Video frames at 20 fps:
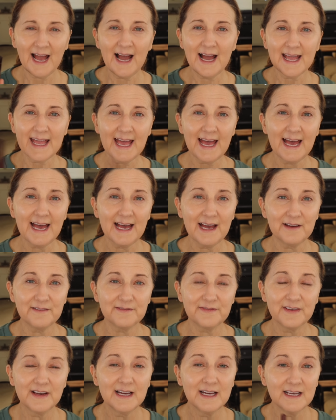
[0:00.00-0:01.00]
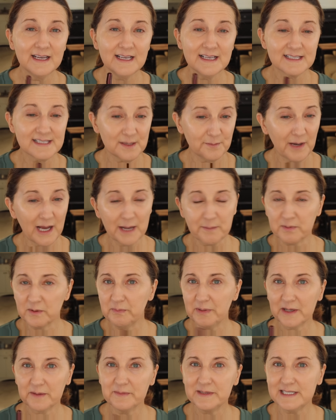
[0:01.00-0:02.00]
I have some
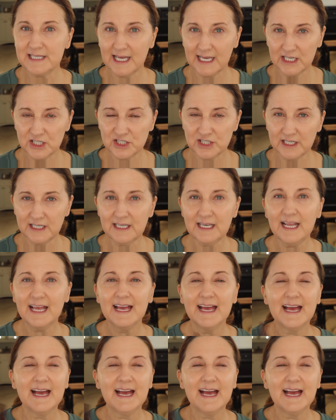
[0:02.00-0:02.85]
hyperpigmentation